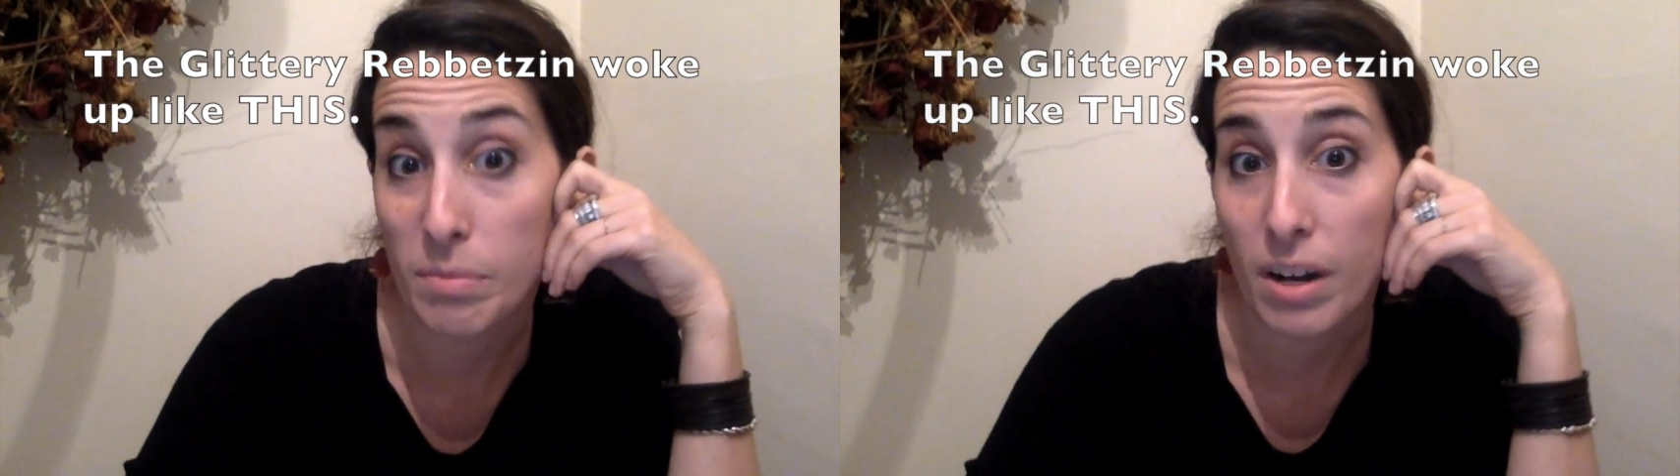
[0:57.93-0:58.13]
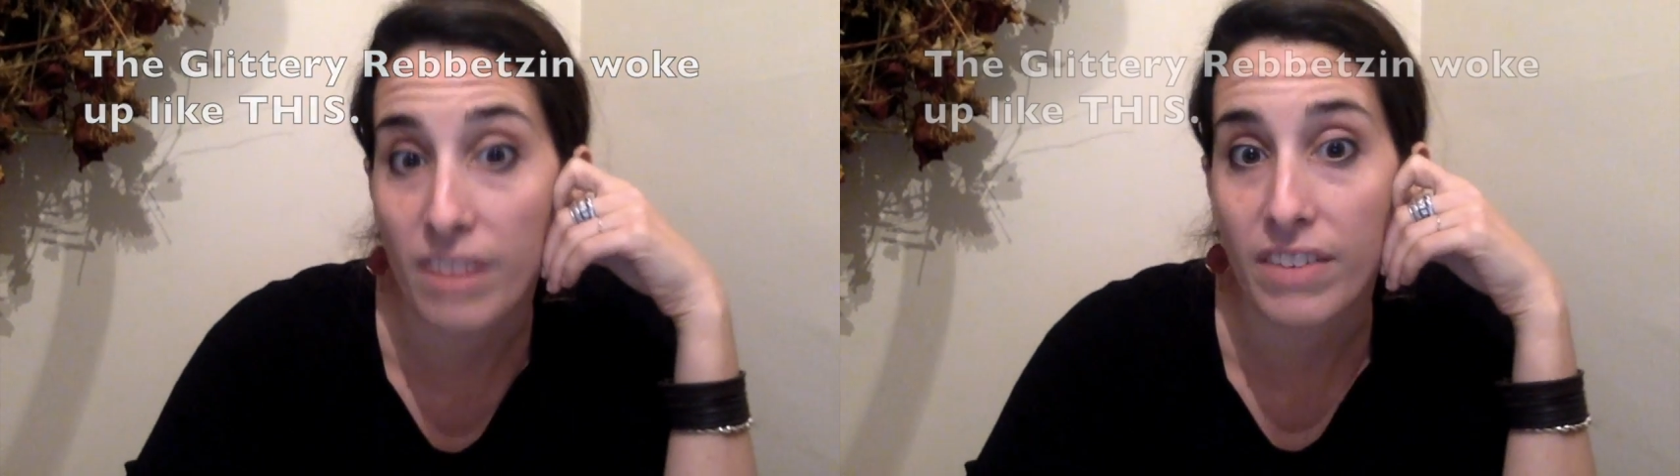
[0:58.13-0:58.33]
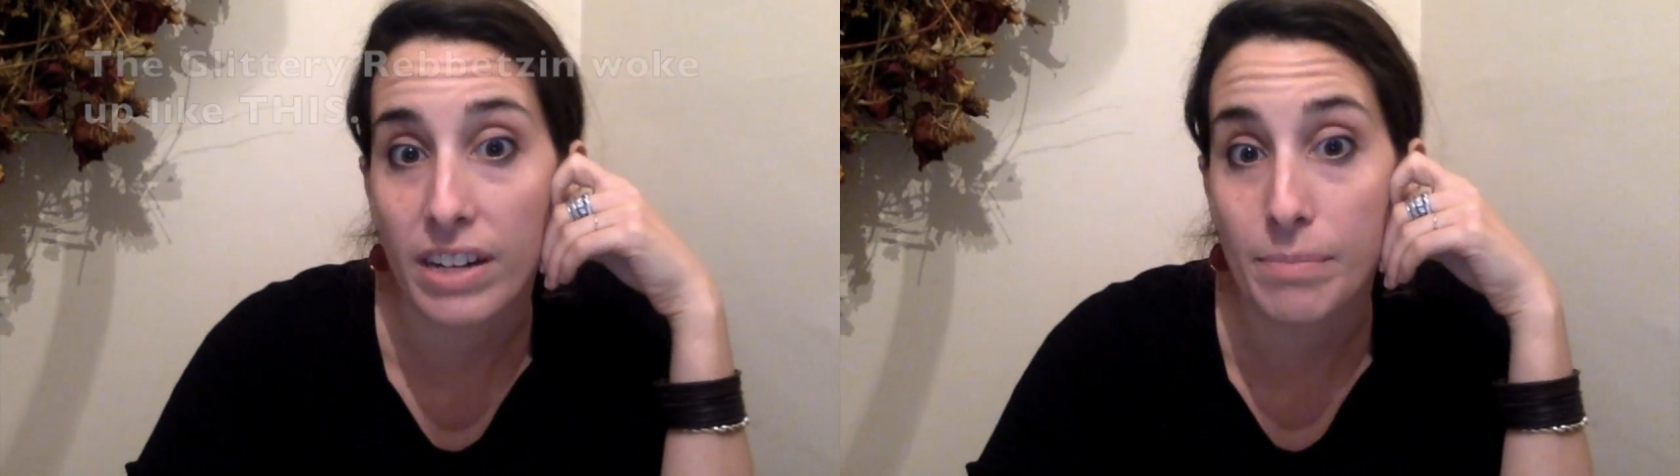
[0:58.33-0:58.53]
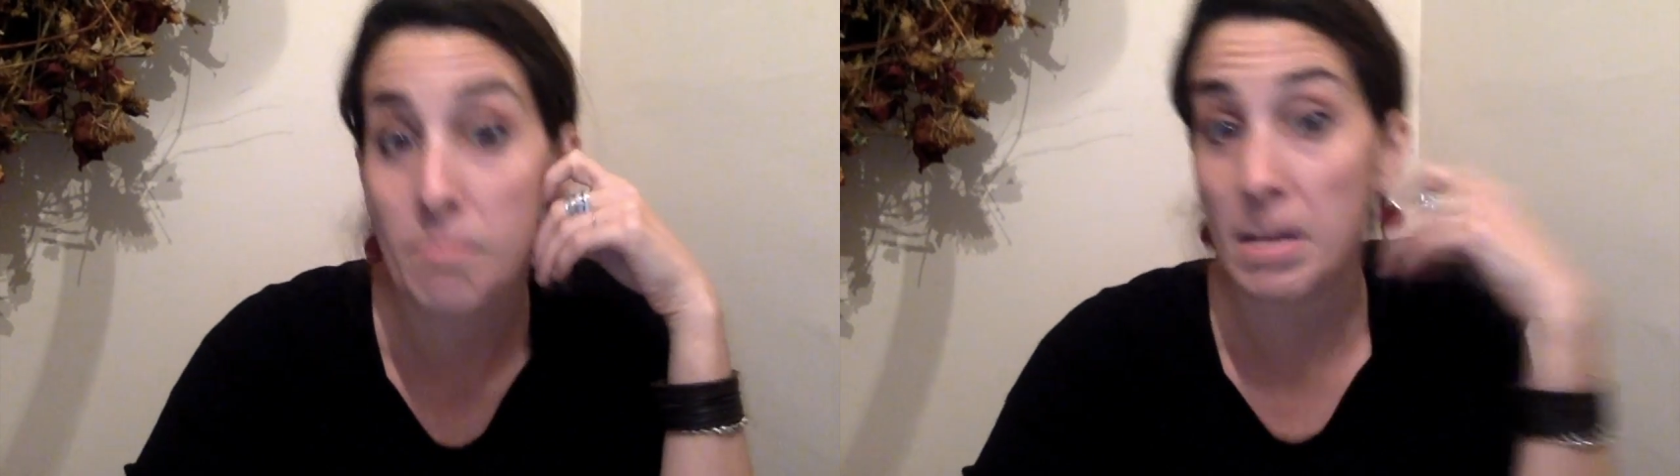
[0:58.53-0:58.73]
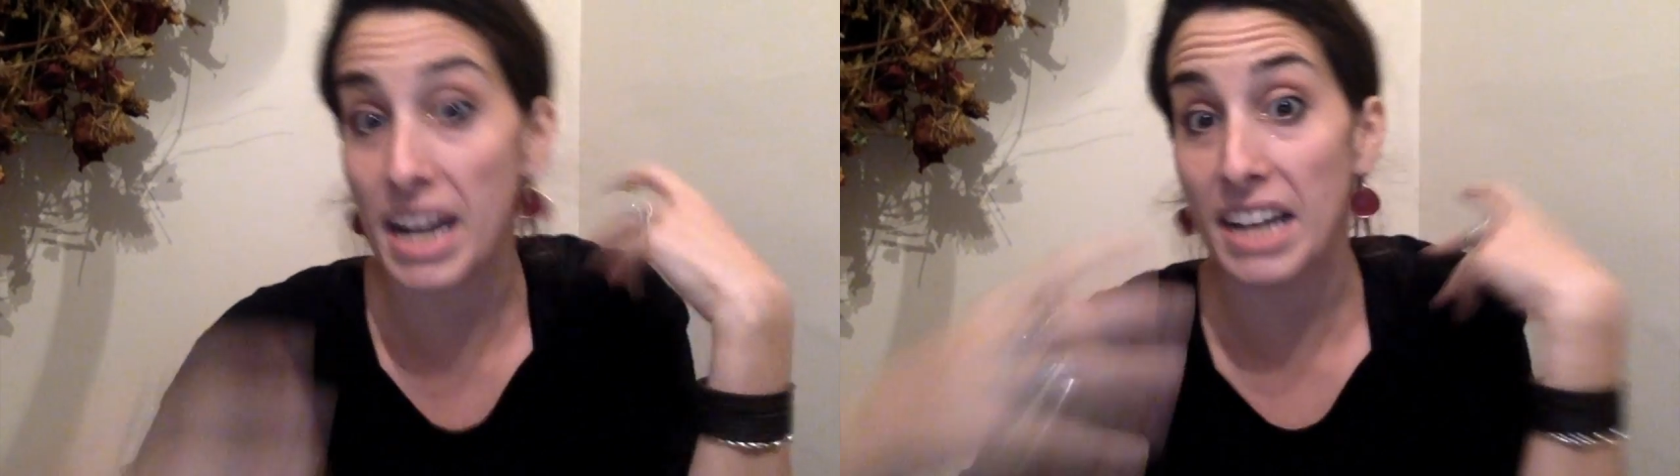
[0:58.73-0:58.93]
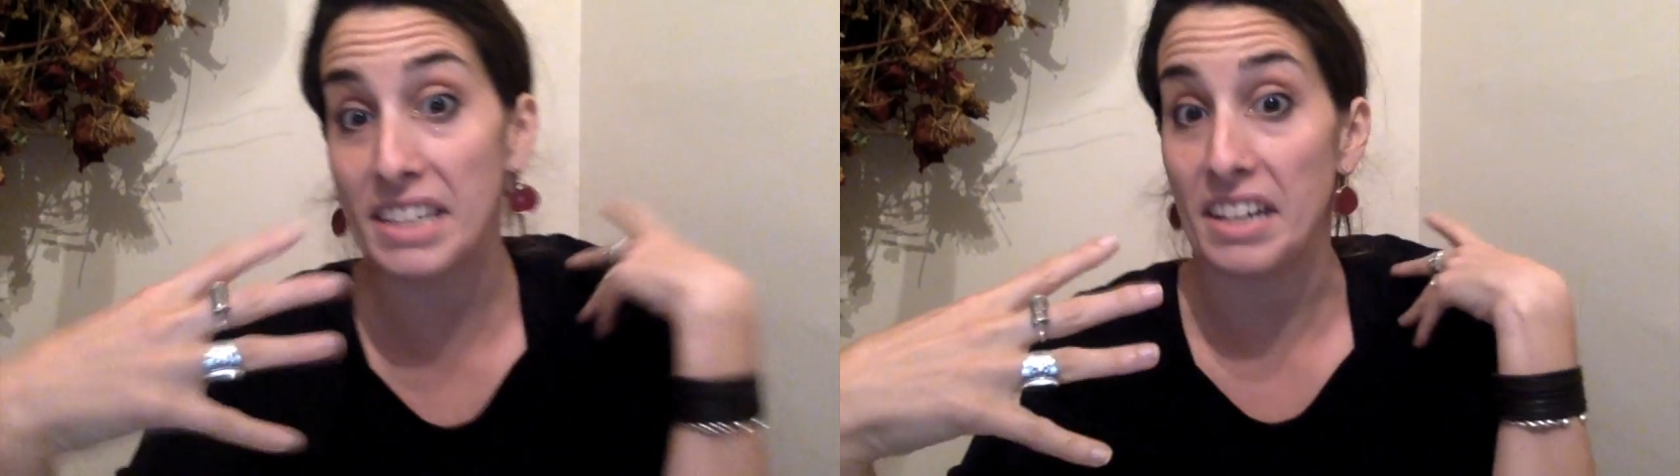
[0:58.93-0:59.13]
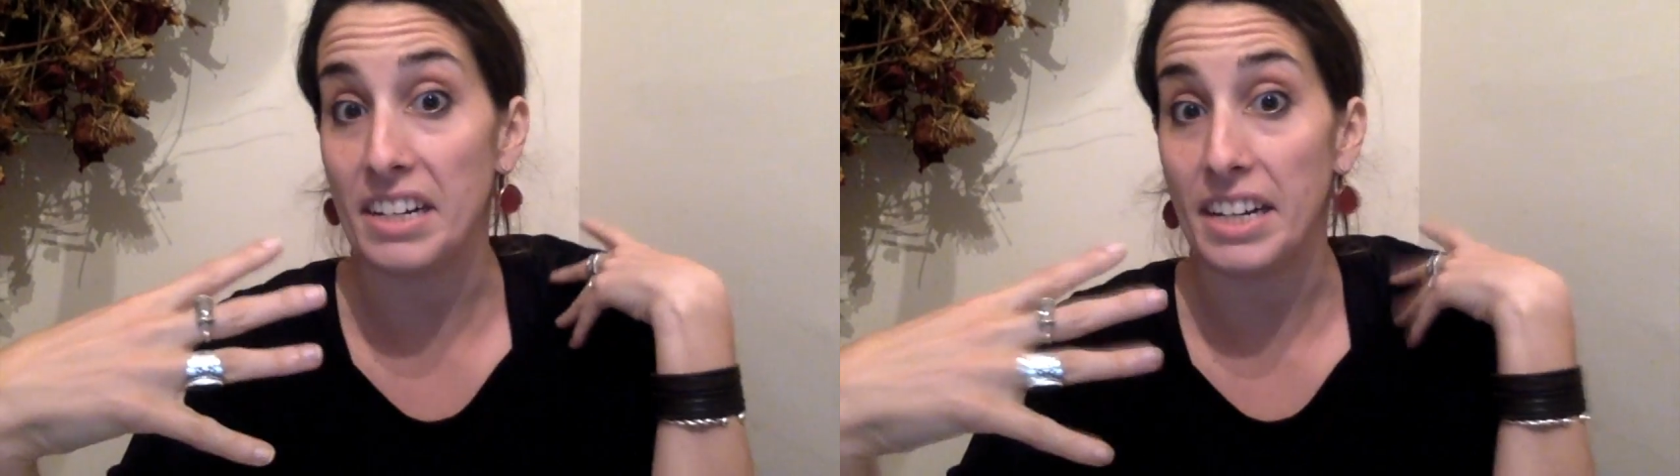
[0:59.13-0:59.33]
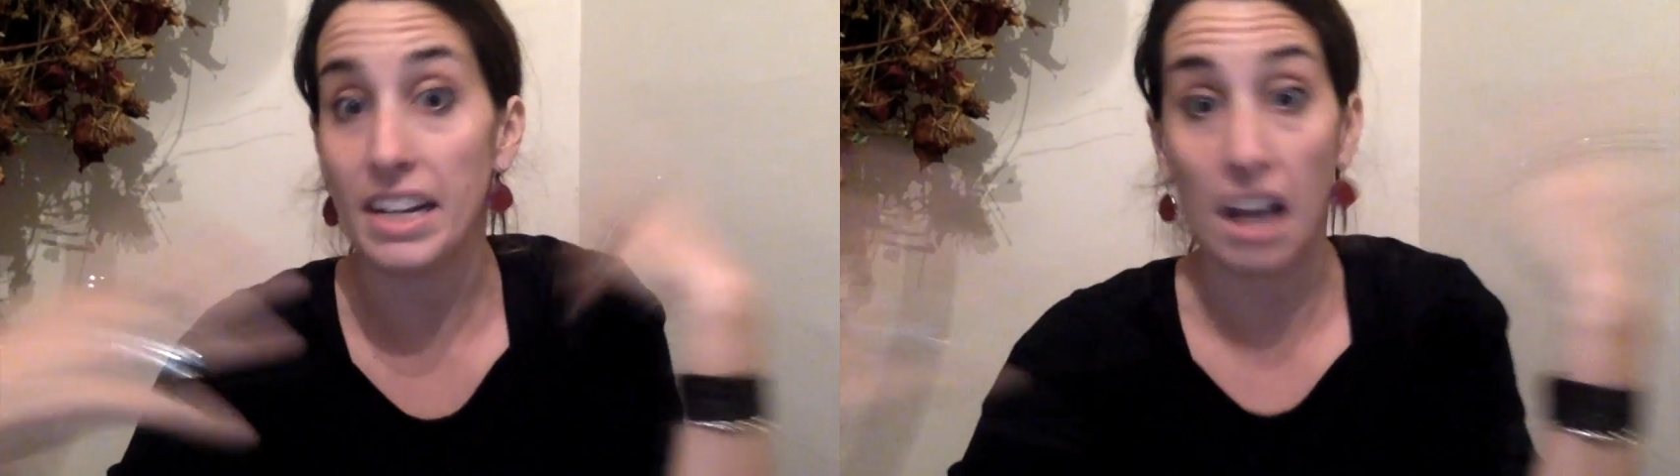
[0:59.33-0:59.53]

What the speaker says: part of my identity.